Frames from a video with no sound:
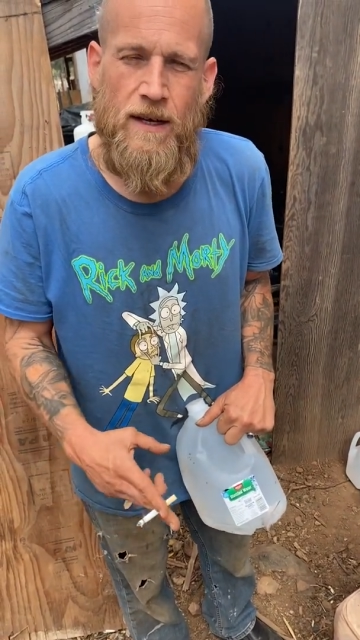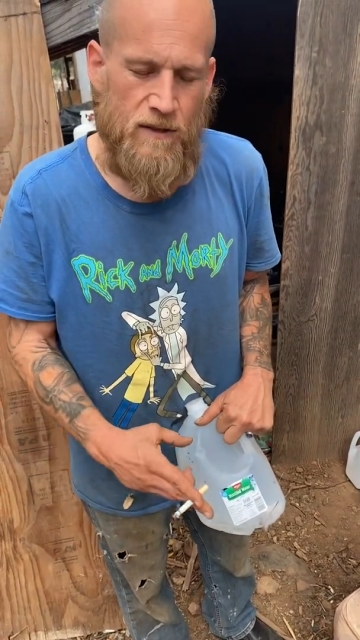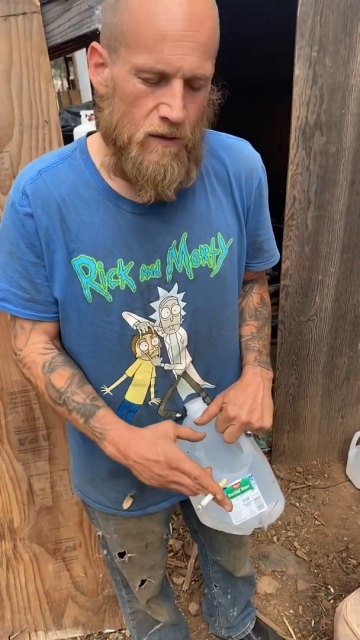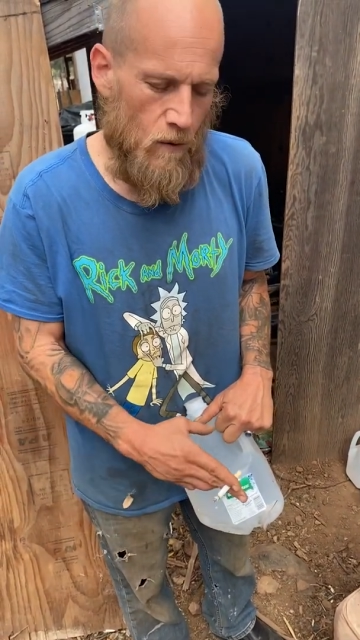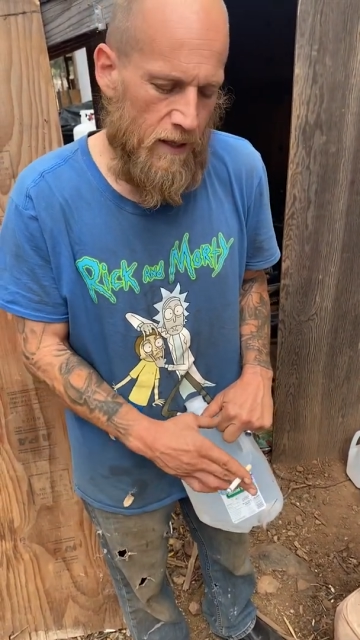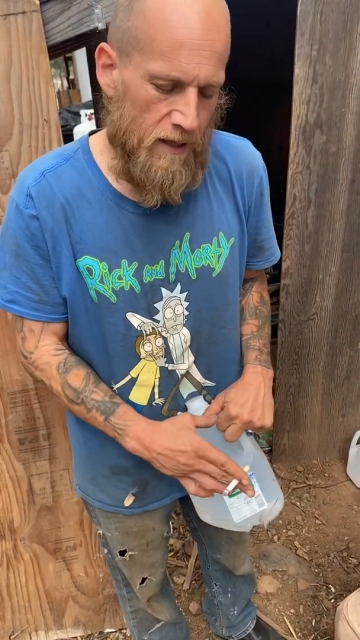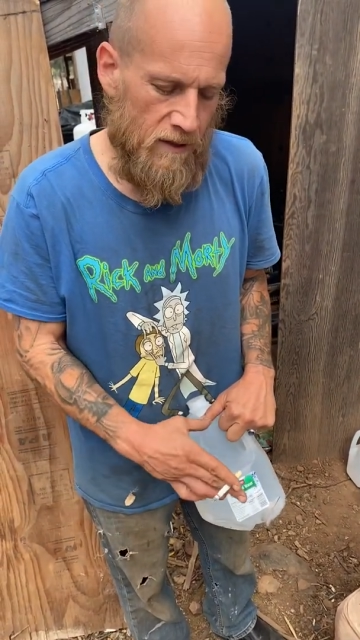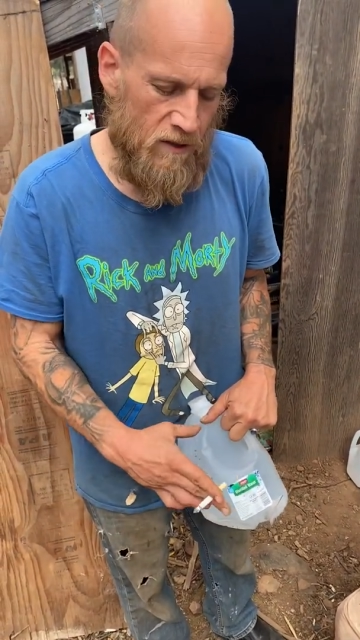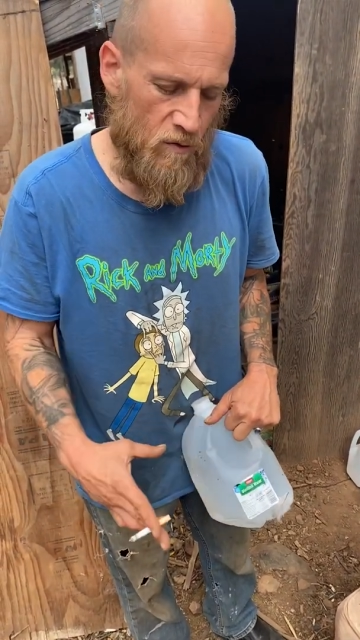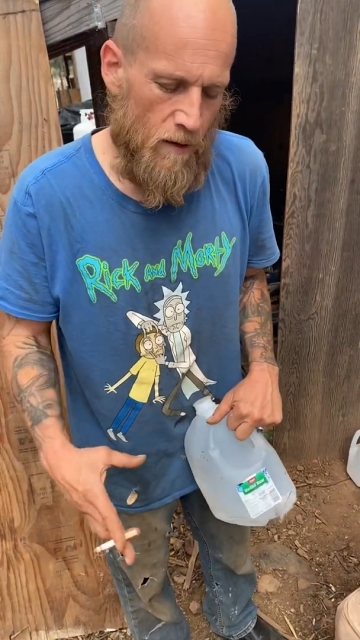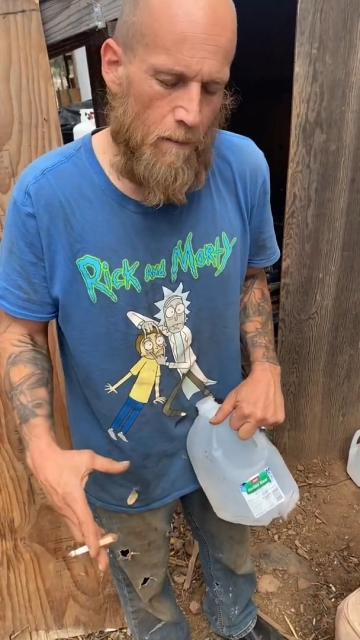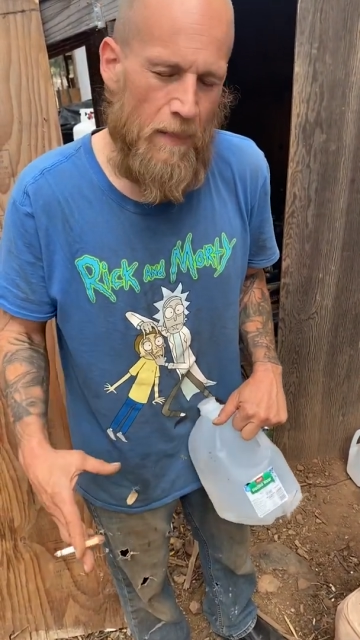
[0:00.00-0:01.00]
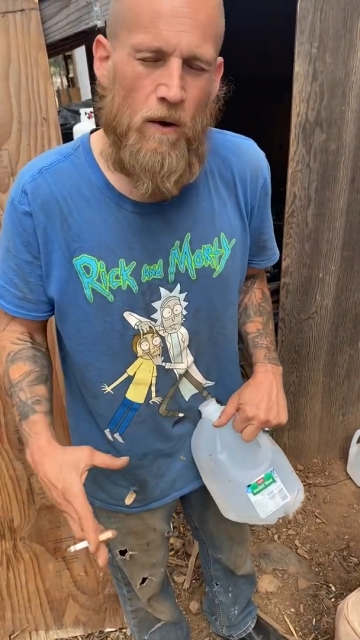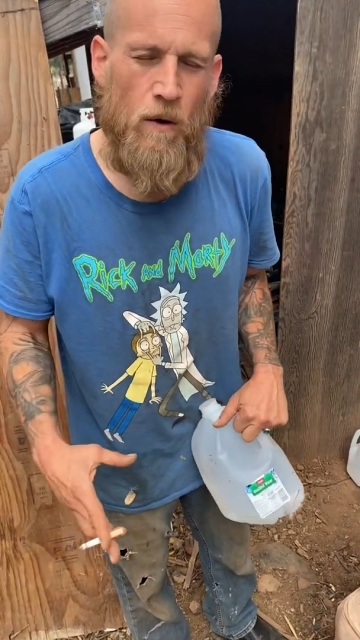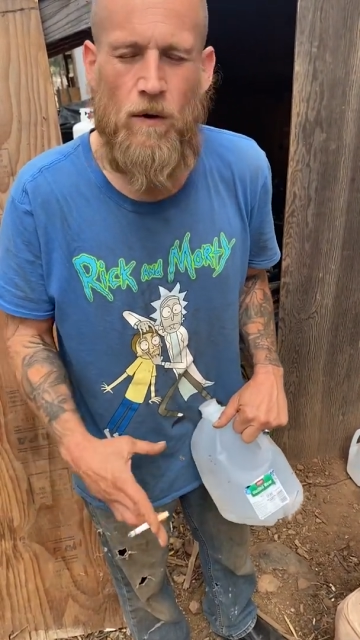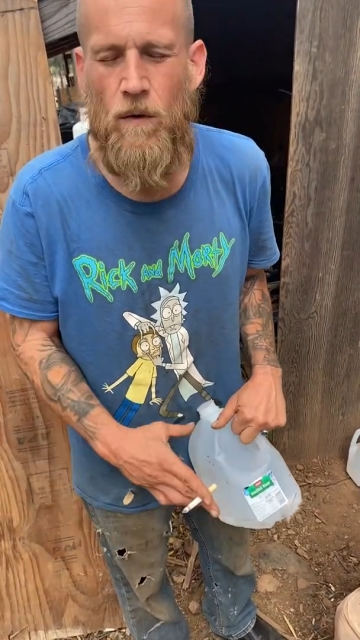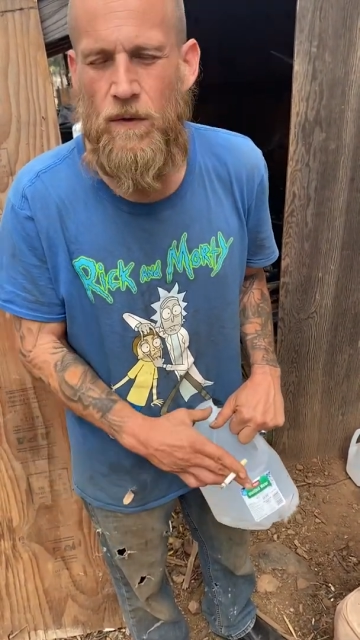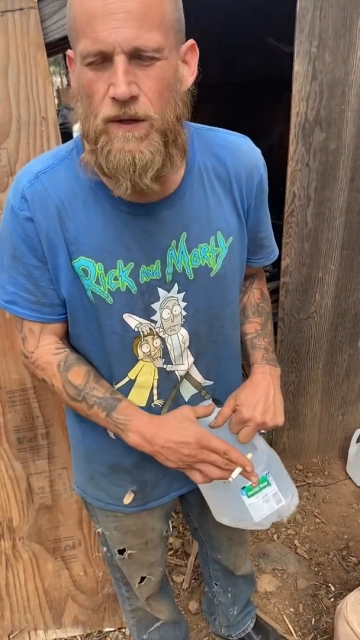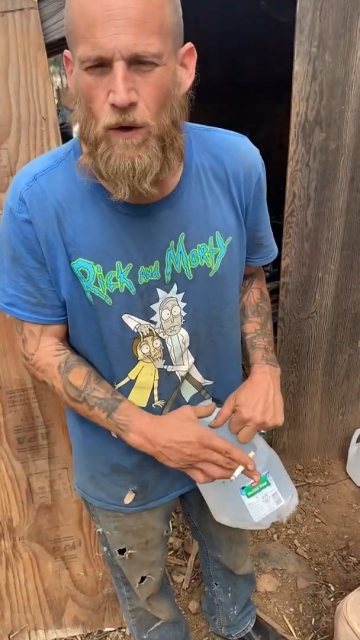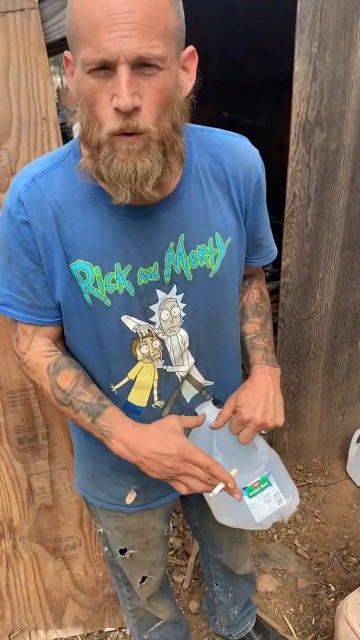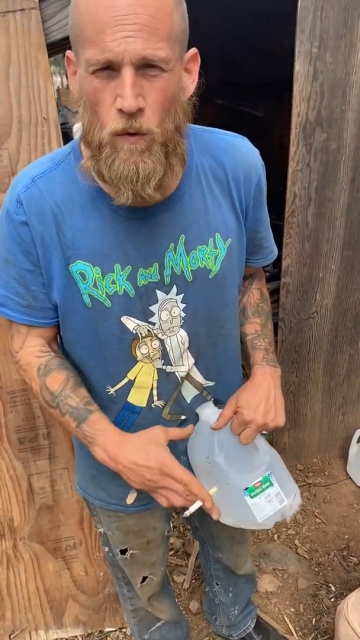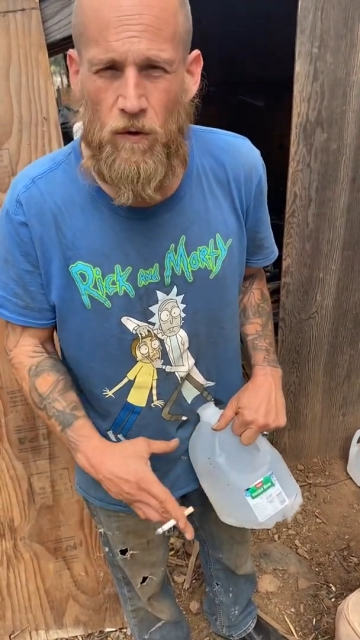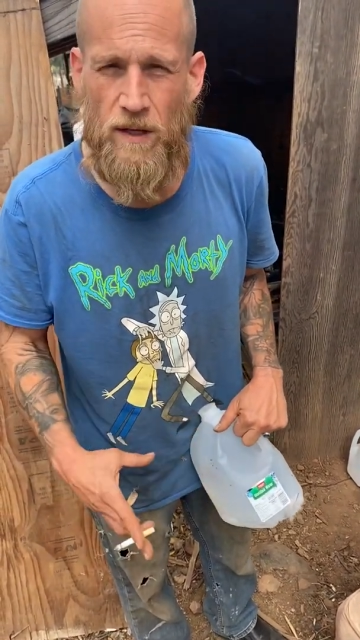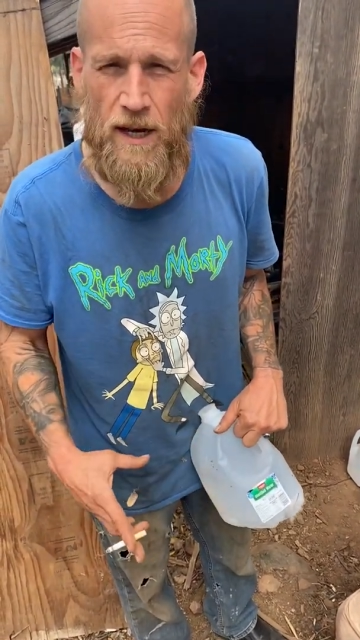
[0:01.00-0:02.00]
So we can strip out the
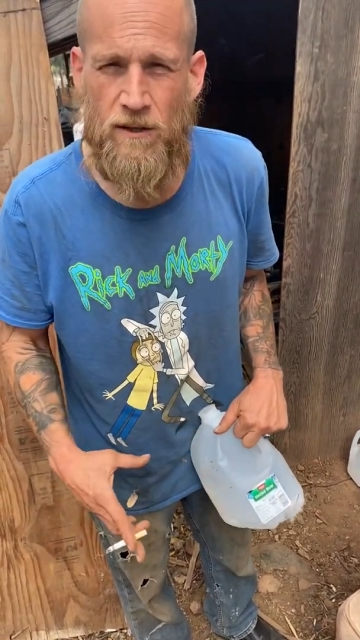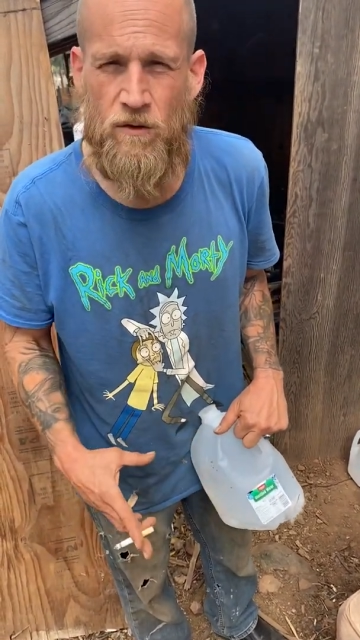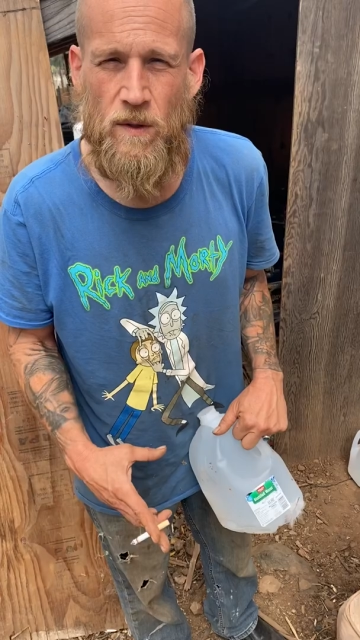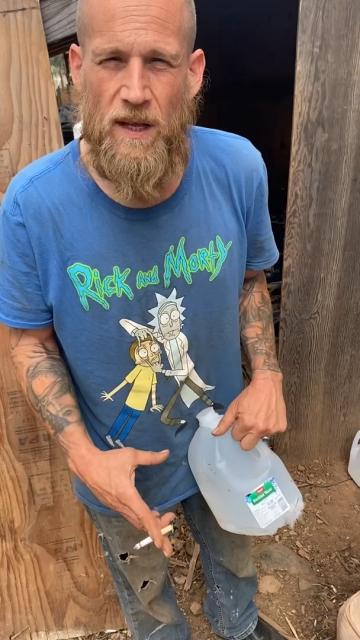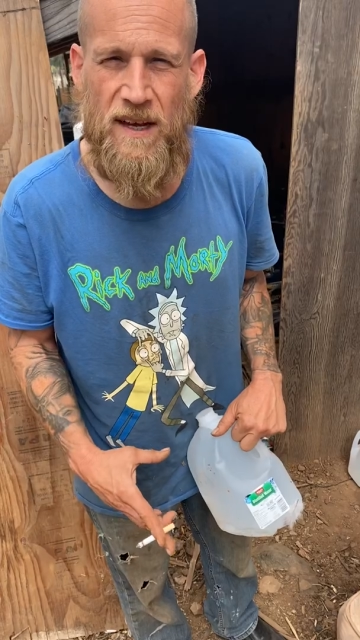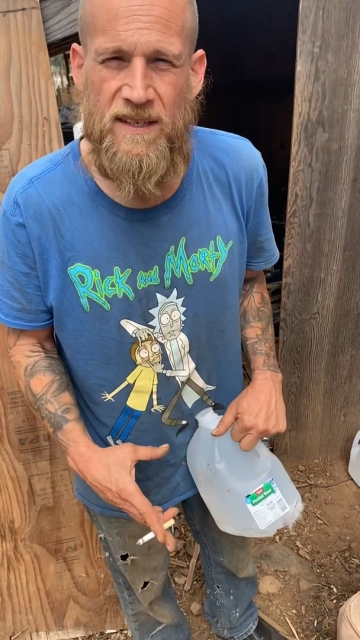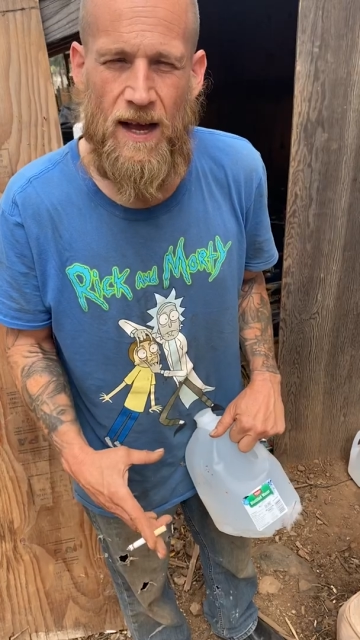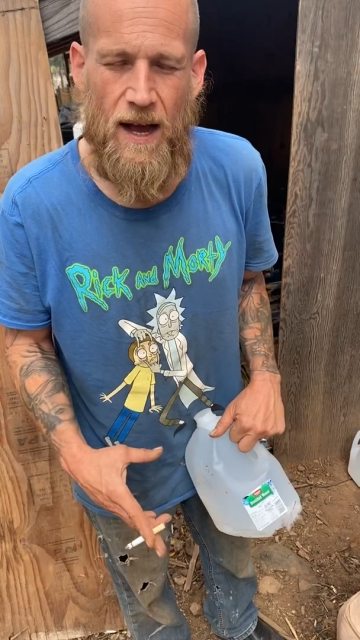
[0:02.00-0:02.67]
old electrolytes